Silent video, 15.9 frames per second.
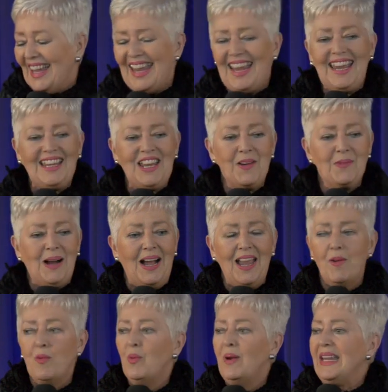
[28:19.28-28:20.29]

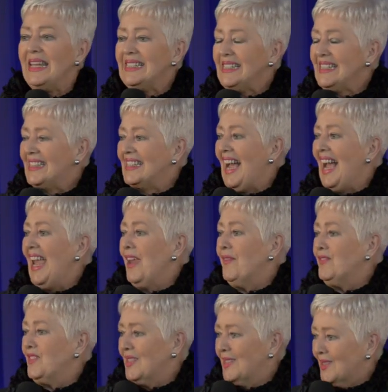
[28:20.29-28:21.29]
Anyway, we
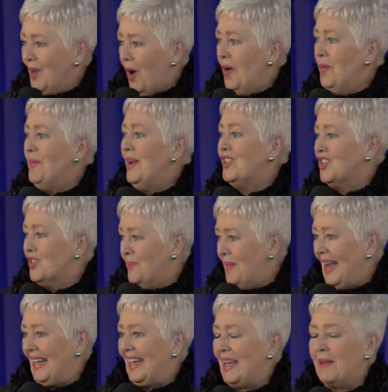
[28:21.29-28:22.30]
saved so much
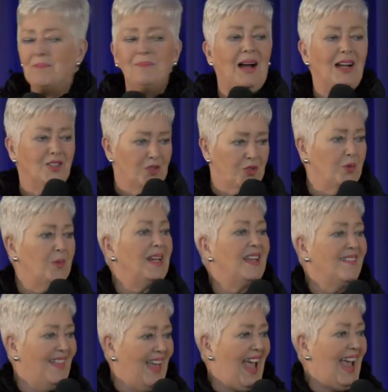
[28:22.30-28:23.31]
money by
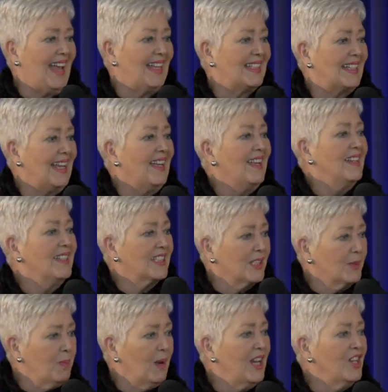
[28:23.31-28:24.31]
doing that.
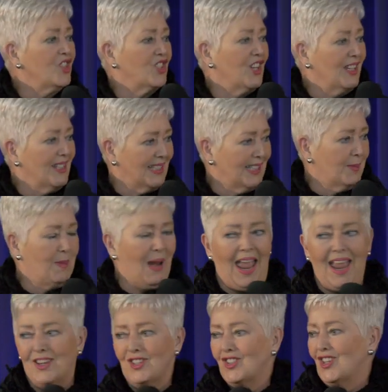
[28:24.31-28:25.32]
Splish,
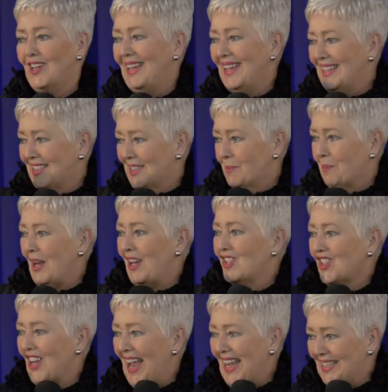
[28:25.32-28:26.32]
splash,
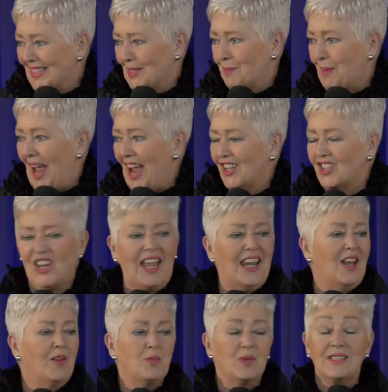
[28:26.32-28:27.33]
splish and splash.
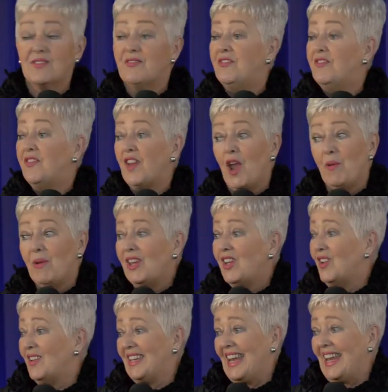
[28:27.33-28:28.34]
And it was very
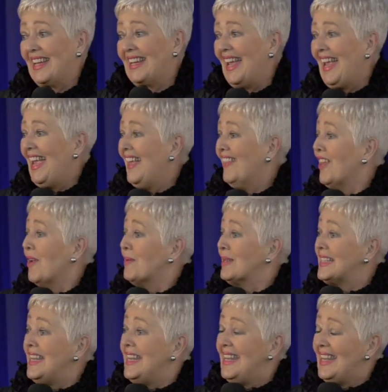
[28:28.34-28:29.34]
unique. There
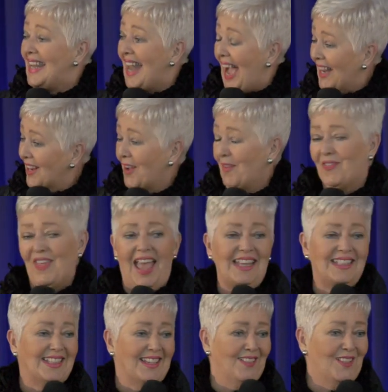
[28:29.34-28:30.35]
was none of
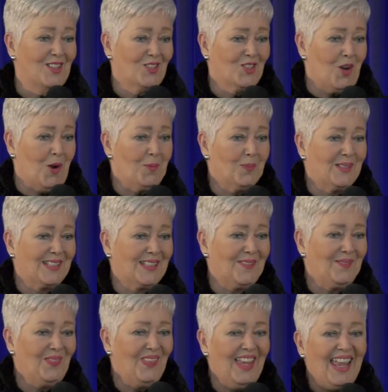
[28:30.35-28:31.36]
that in the
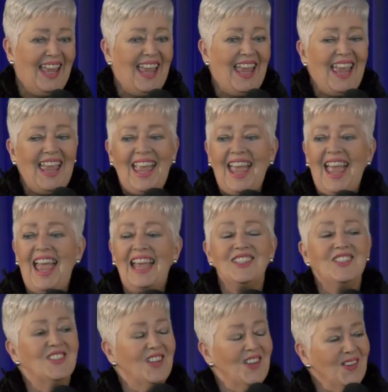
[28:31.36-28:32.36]
shops.
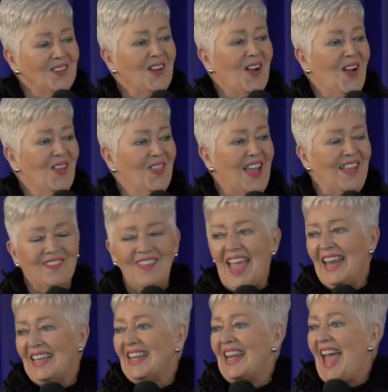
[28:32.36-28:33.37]
And do you know that
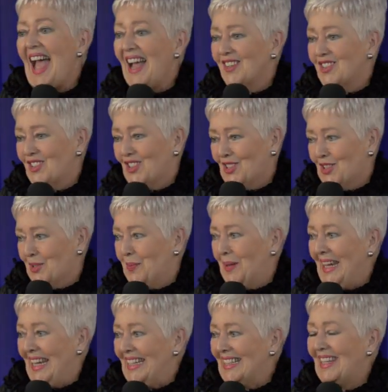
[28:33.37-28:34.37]
that lounge
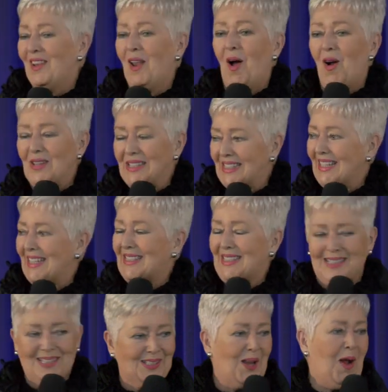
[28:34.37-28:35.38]
suite lasted
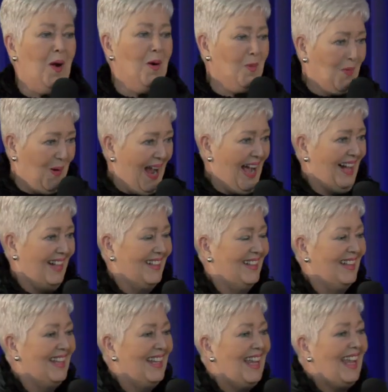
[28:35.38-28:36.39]
so
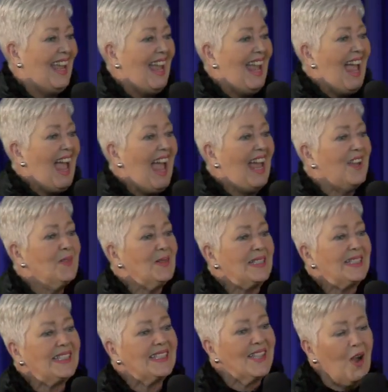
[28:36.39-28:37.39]
well and it
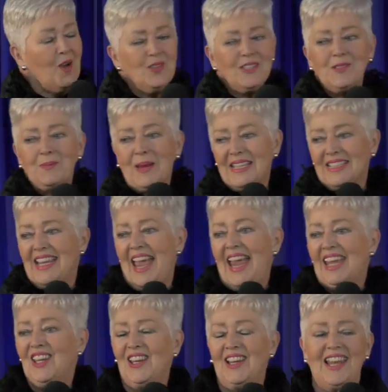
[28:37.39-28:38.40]
was so
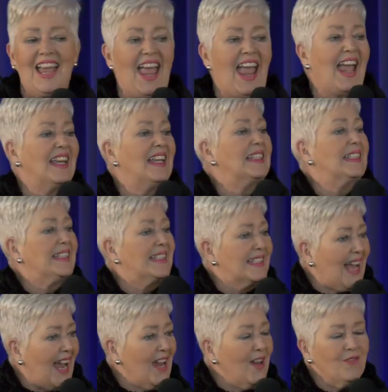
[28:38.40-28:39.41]
spectacular and it
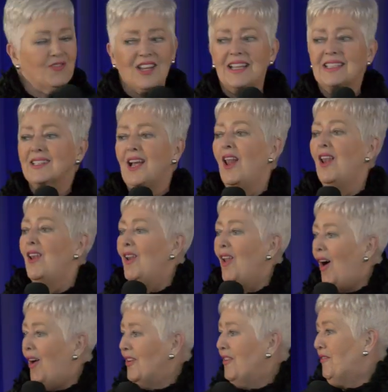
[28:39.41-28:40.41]
saved us a
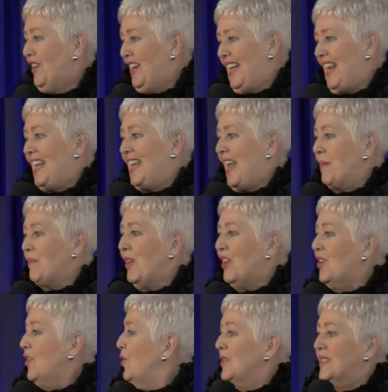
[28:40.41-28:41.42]
lot of clinging
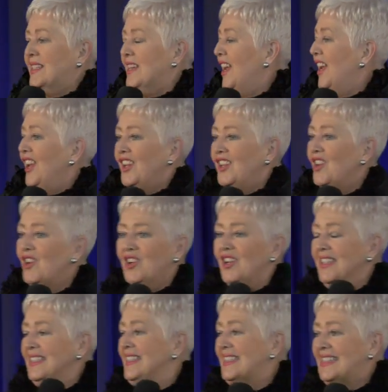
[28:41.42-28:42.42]
because you
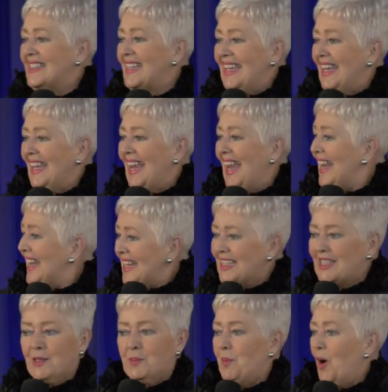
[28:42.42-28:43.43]
couldn't see
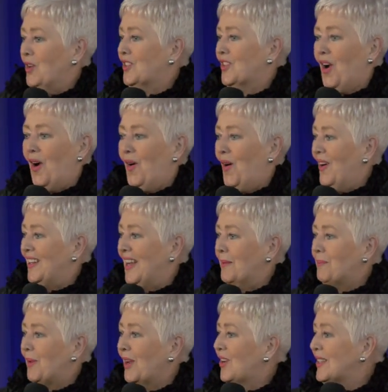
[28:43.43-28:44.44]
any spot go on
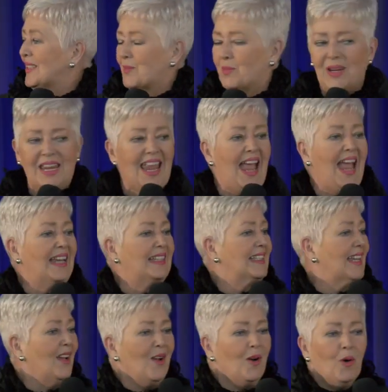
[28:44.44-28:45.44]
it because we
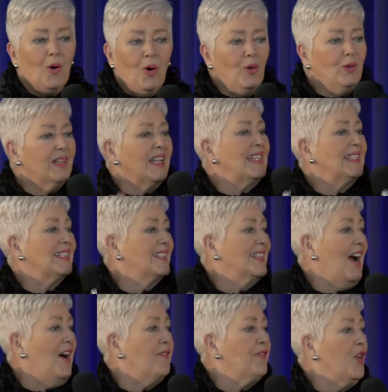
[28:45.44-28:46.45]
had all these
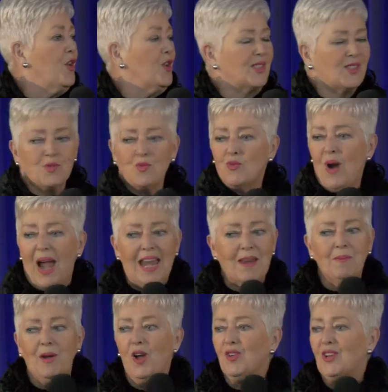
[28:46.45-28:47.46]
diverse
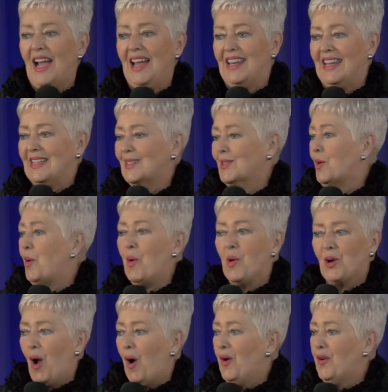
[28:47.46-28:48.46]
rainbow colors
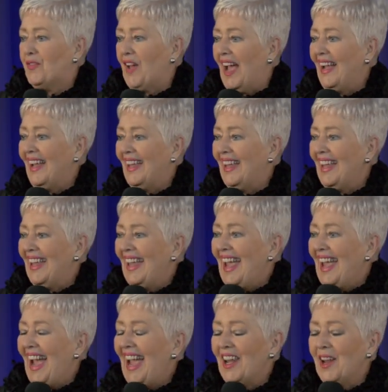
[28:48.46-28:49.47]
all over
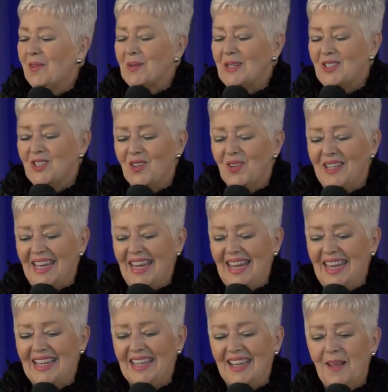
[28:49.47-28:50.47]
and it was
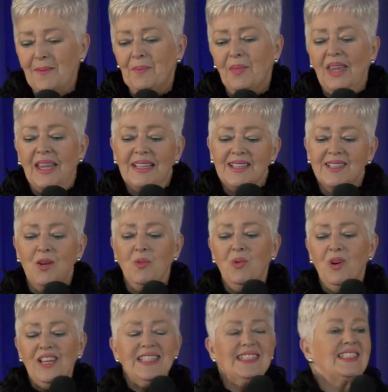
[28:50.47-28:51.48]
unique. So,
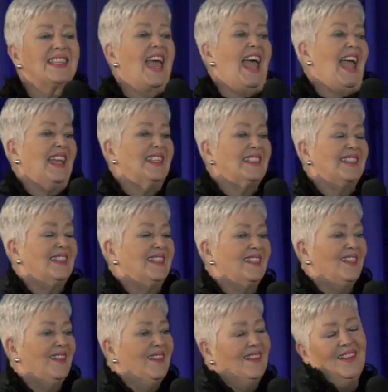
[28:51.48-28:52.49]
what is that?
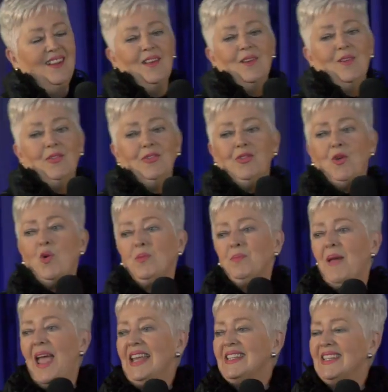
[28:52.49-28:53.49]

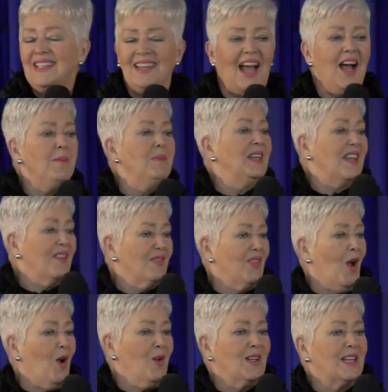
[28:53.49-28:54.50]
thought pattern I believe
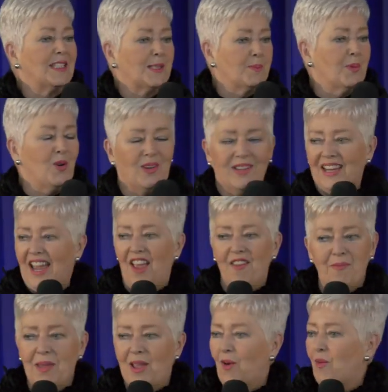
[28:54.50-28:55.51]
the Holy Spirit
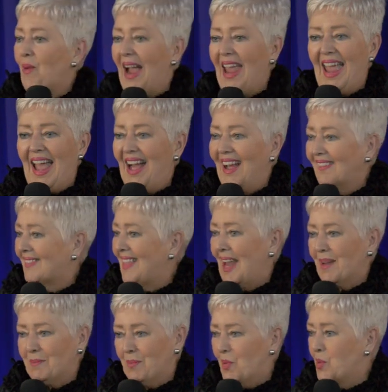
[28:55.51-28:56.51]
gave me a way out
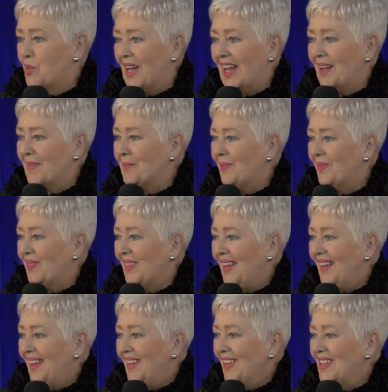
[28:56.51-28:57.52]
that morning
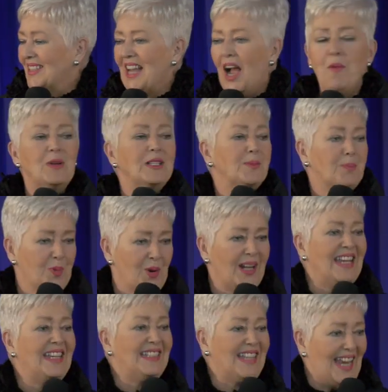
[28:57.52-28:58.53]
because I was
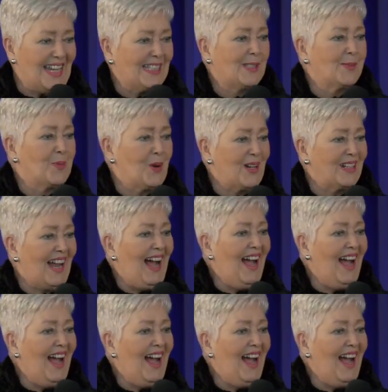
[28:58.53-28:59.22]
pretty desperate.